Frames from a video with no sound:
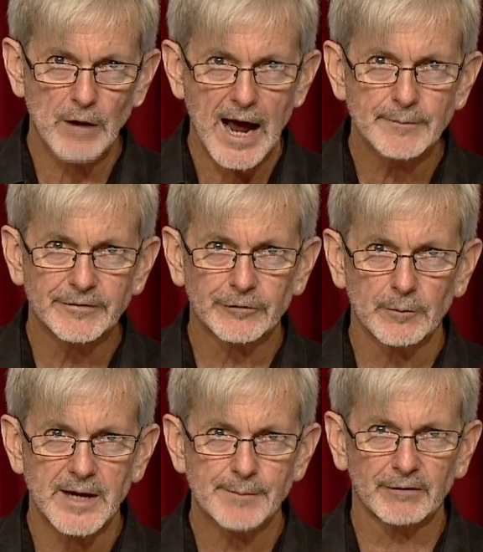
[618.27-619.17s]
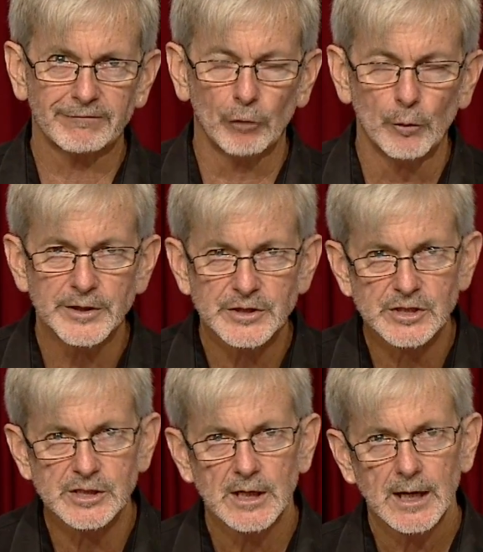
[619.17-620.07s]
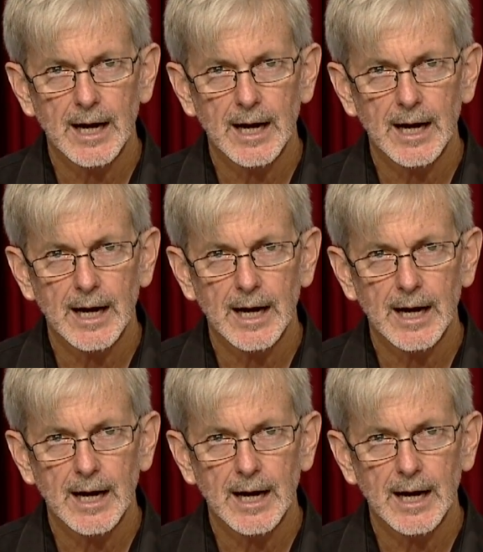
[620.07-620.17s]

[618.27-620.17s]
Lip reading: grab from their performance